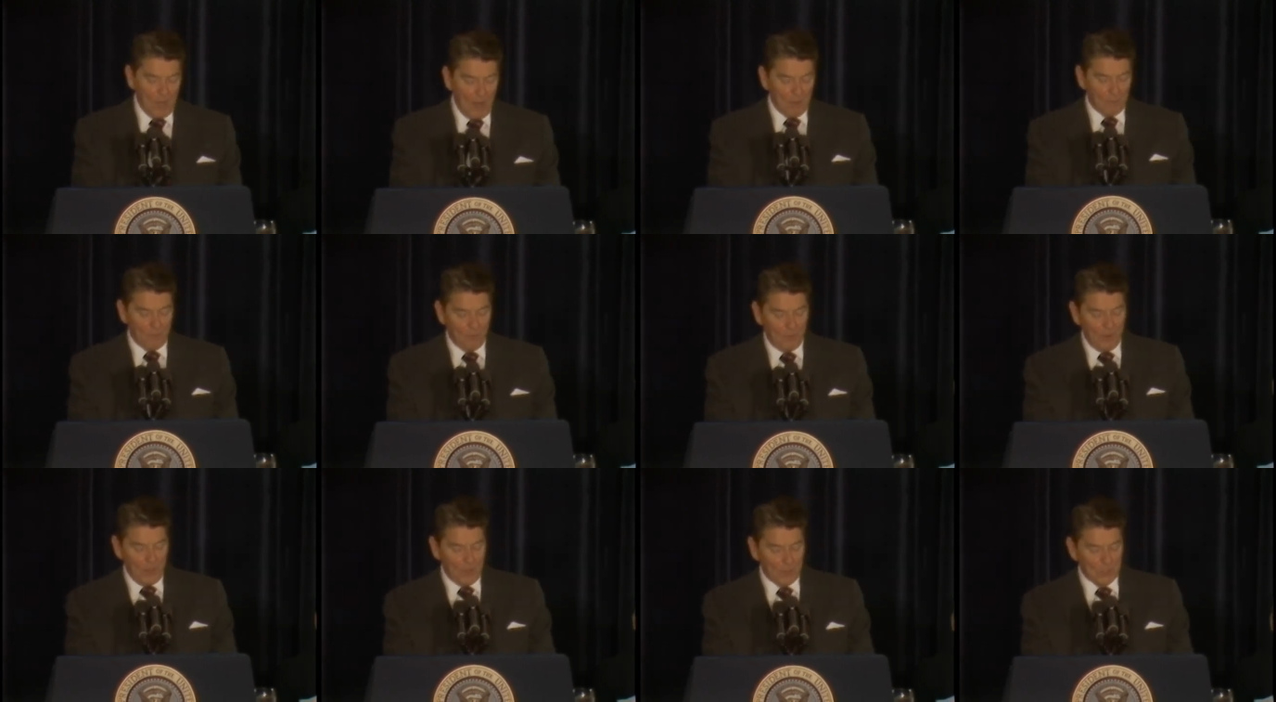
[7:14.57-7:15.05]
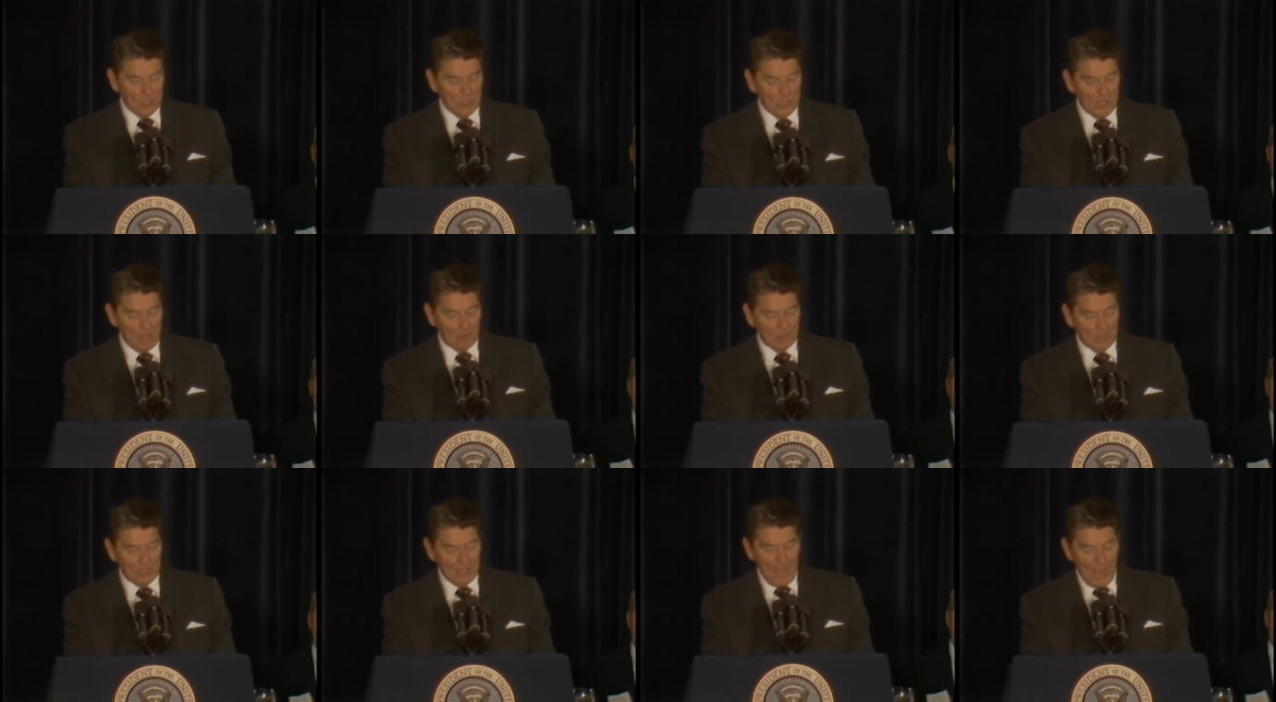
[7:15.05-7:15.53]
our fair
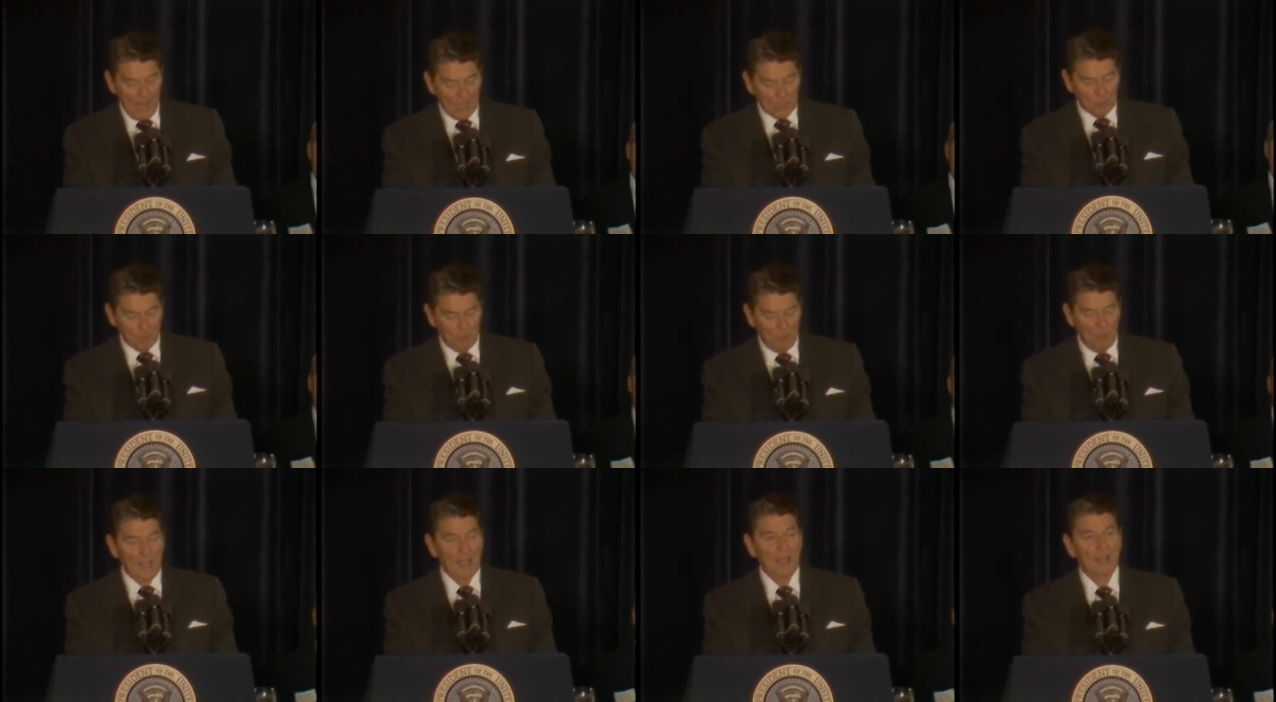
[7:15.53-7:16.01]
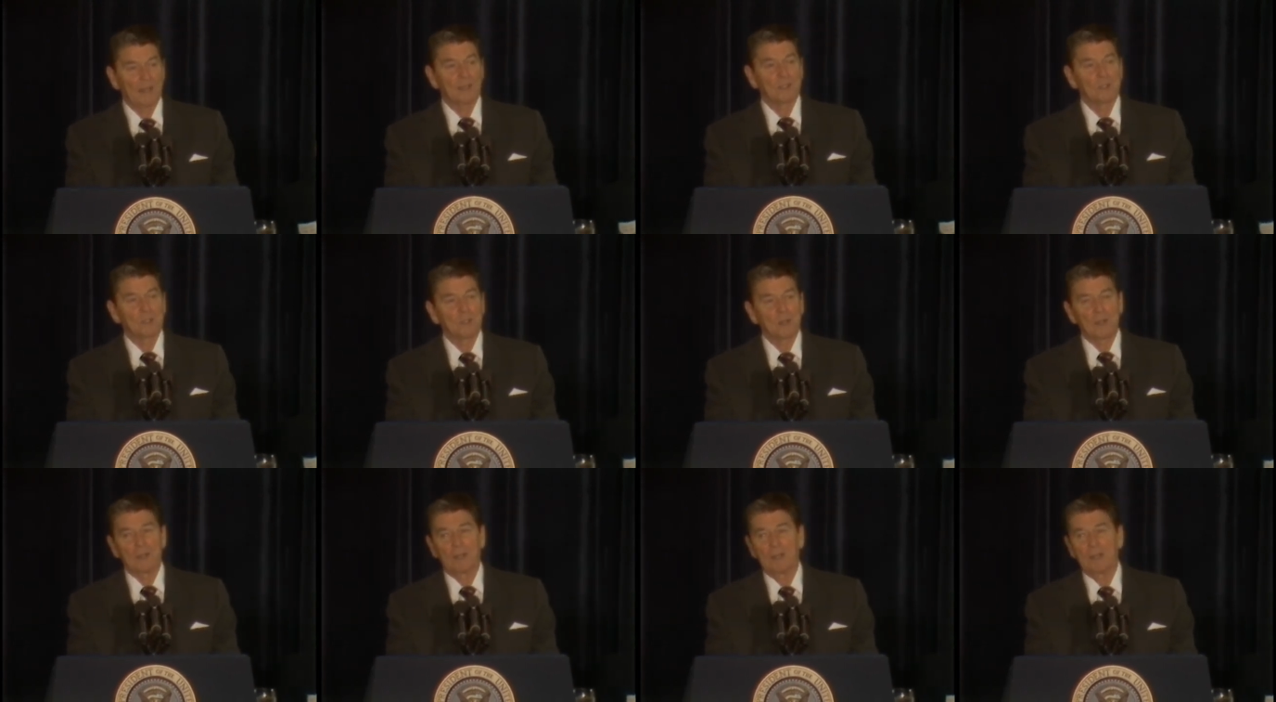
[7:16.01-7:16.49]
share tax plan
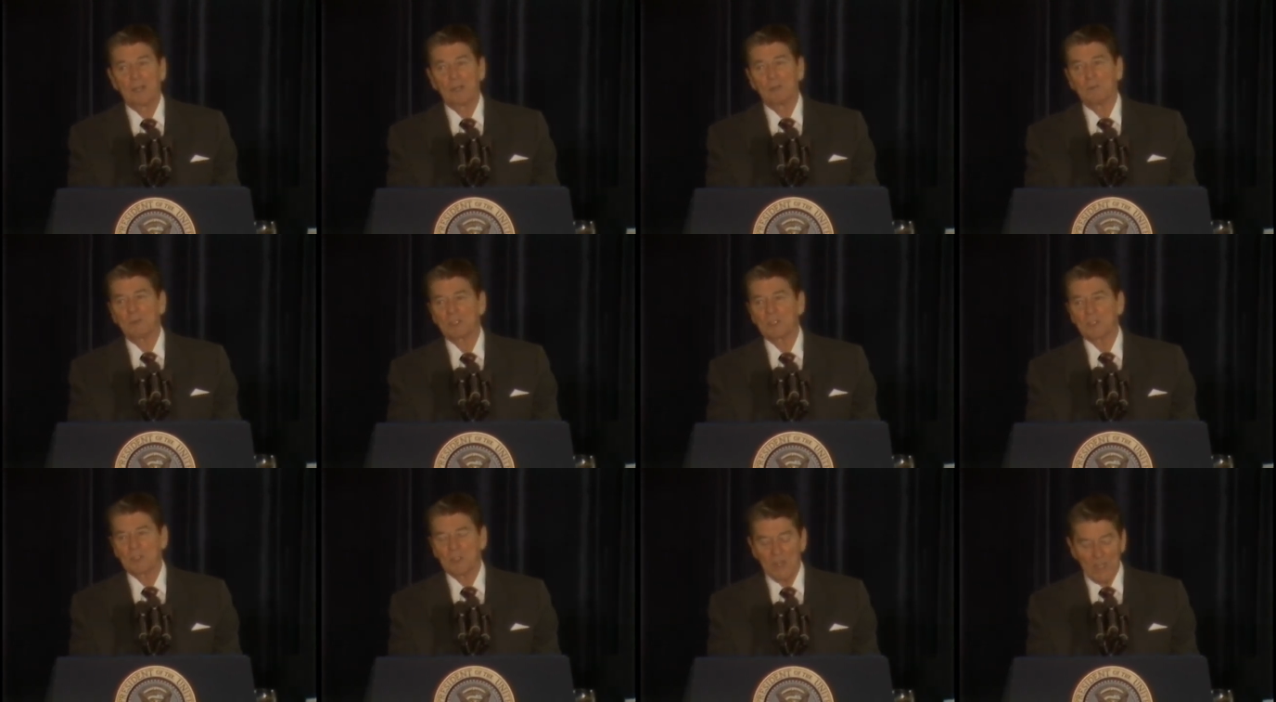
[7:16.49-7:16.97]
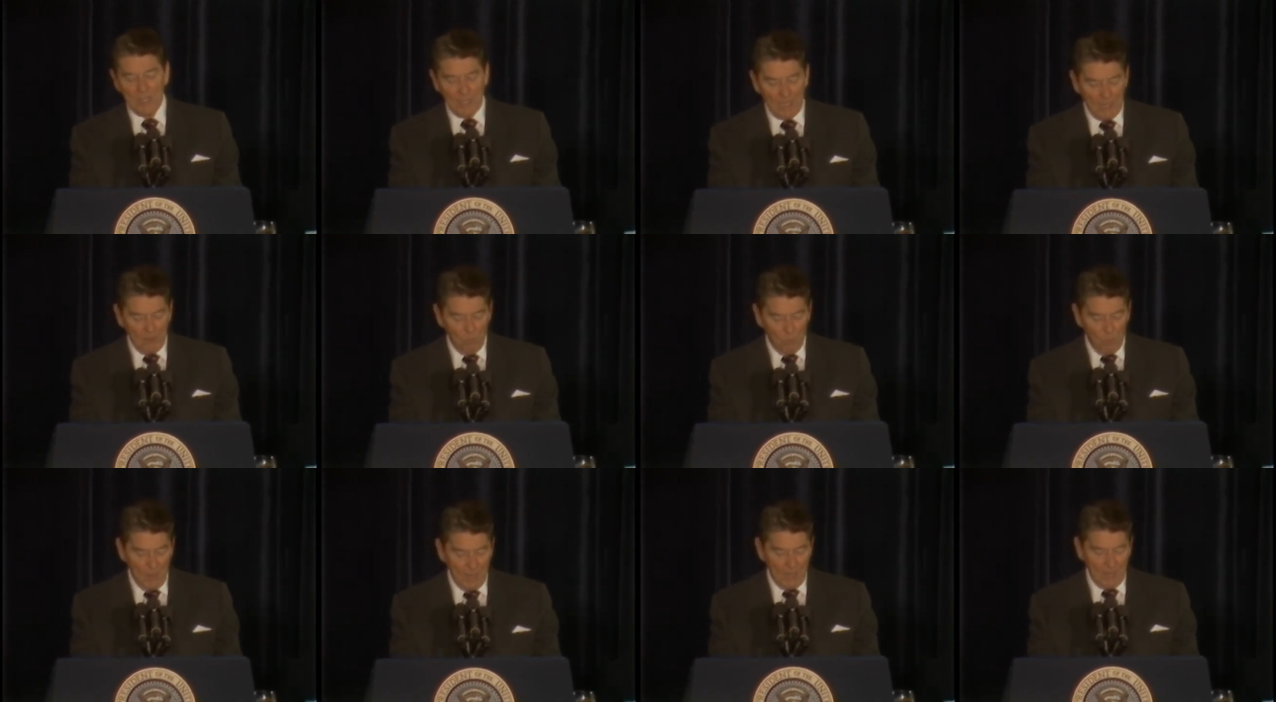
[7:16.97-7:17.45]
and turn it into a
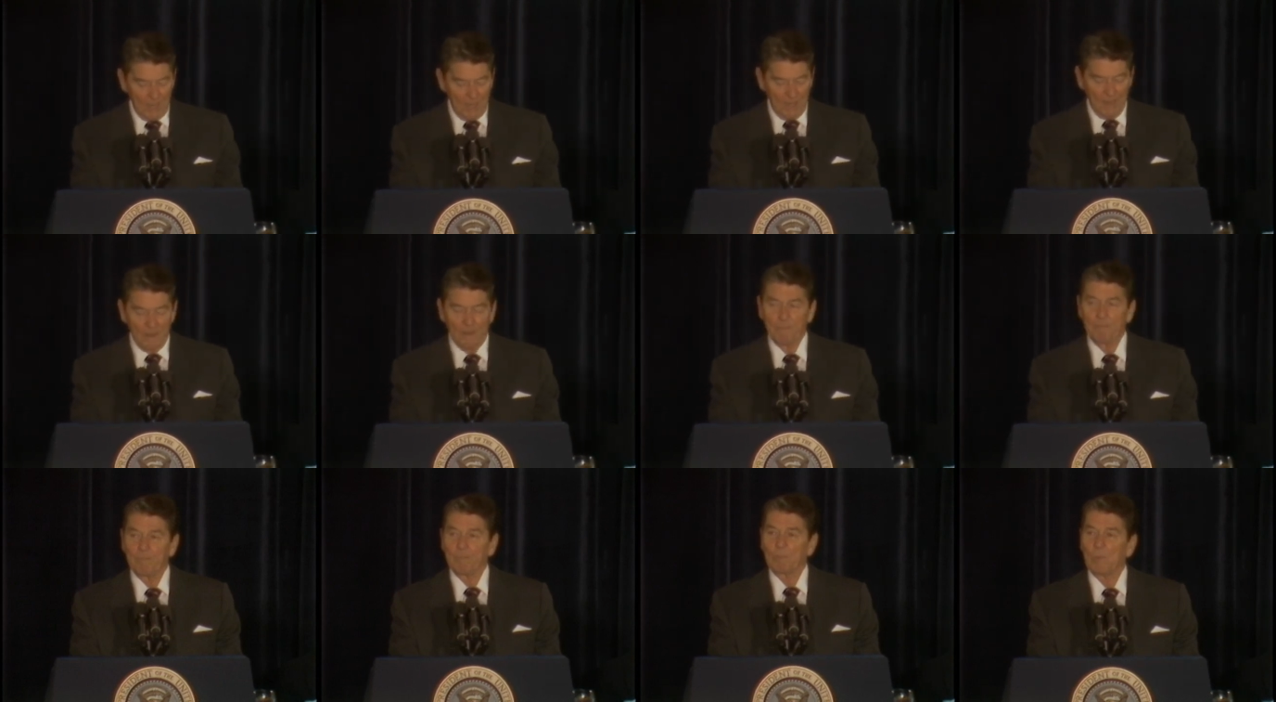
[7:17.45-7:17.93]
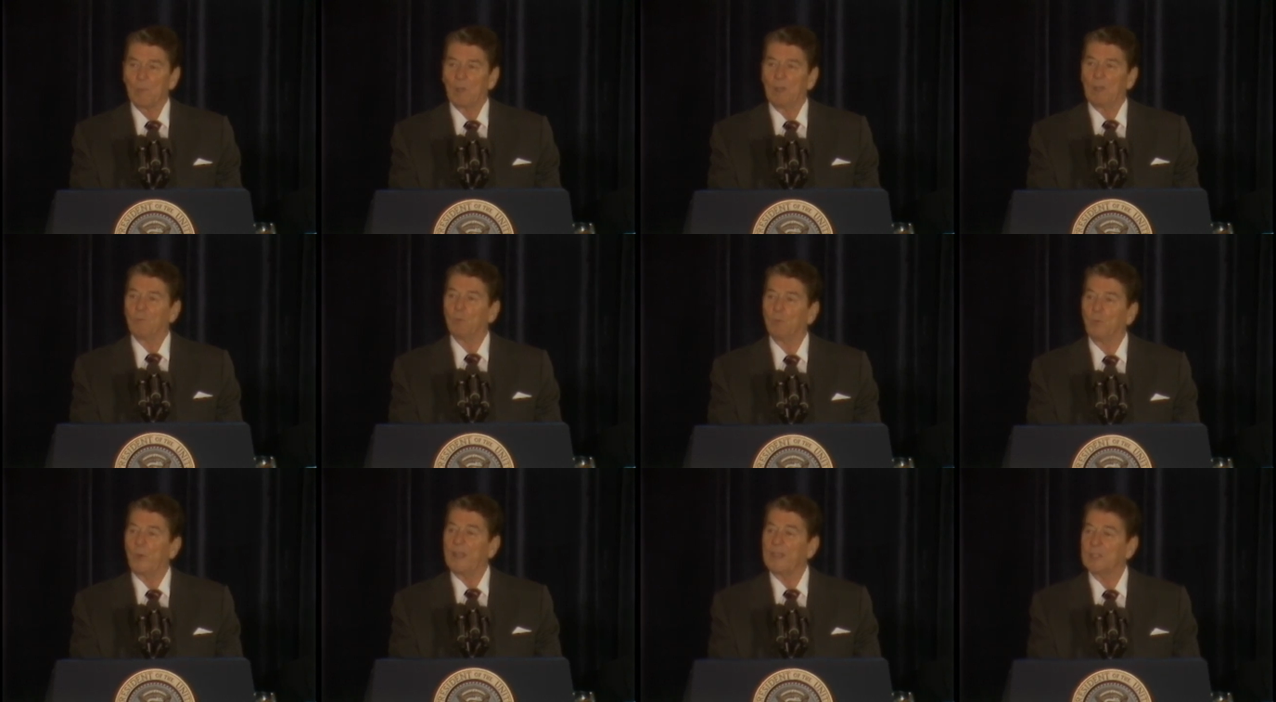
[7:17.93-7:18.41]
sneaky way
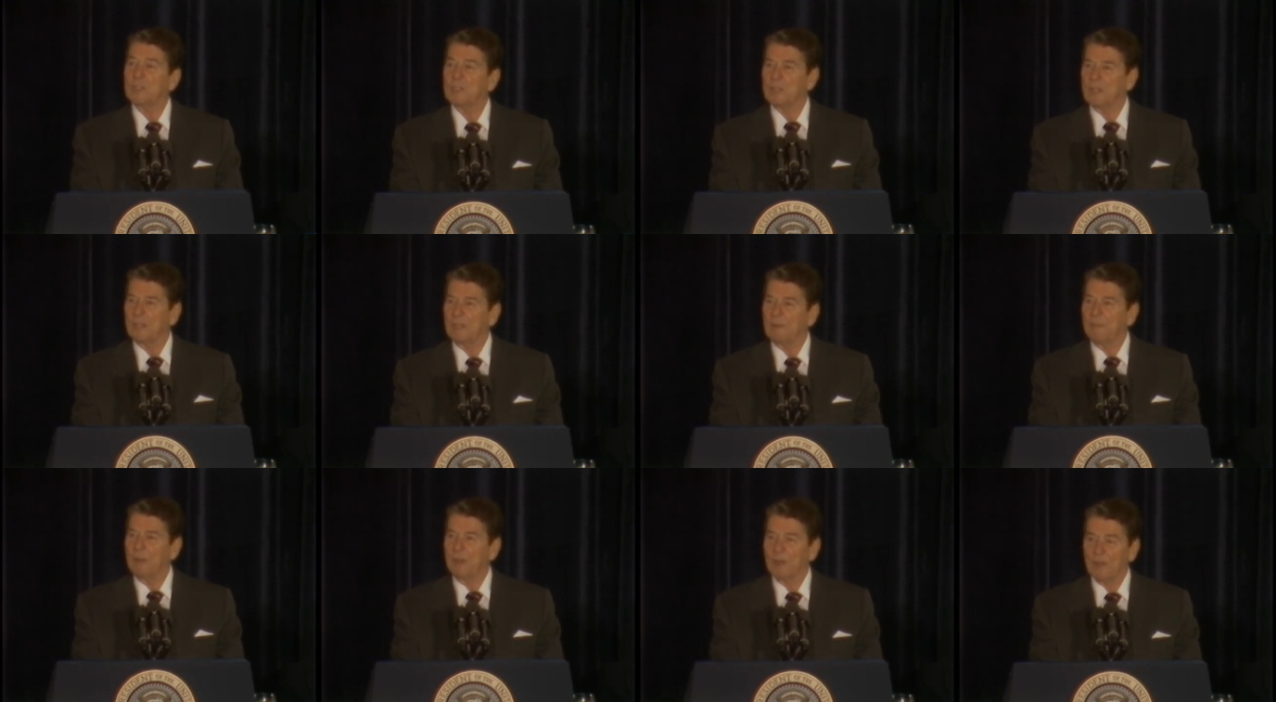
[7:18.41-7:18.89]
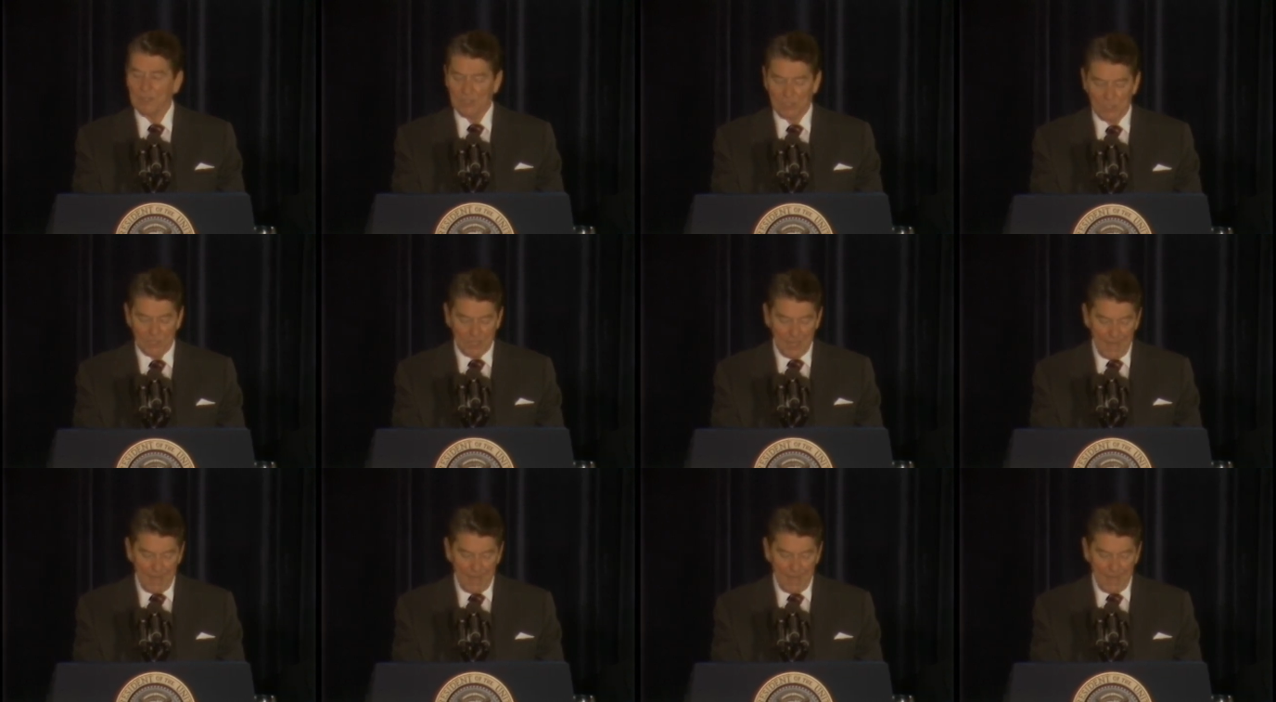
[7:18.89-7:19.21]
of raising America's